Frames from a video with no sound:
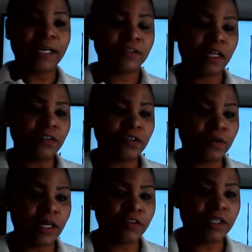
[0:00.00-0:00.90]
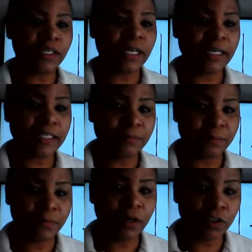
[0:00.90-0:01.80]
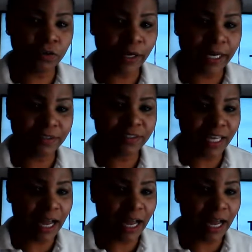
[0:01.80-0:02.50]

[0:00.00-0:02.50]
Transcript: is not so that you can get good grades.